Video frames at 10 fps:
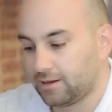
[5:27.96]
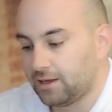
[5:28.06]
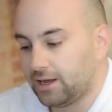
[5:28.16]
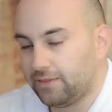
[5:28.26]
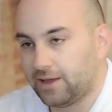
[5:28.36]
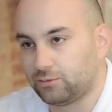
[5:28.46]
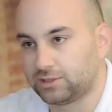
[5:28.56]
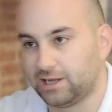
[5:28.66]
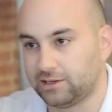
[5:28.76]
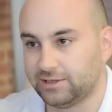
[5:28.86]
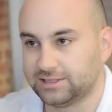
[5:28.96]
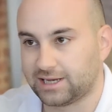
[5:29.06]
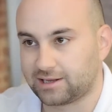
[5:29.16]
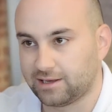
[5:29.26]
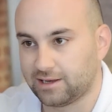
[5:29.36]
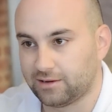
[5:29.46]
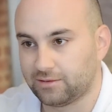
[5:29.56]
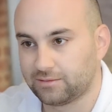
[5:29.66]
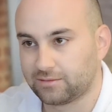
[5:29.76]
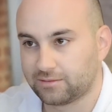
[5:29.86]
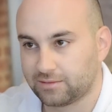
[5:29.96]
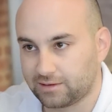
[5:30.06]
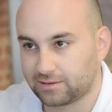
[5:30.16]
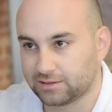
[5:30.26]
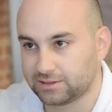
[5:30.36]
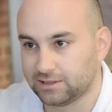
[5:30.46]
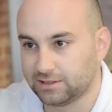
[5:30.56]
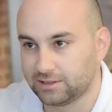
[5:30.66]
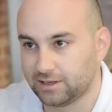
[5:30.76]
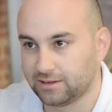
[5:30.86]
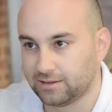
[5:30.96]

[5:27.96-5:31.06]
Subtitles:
and that will tell you exactly how glossy it is. Yeah.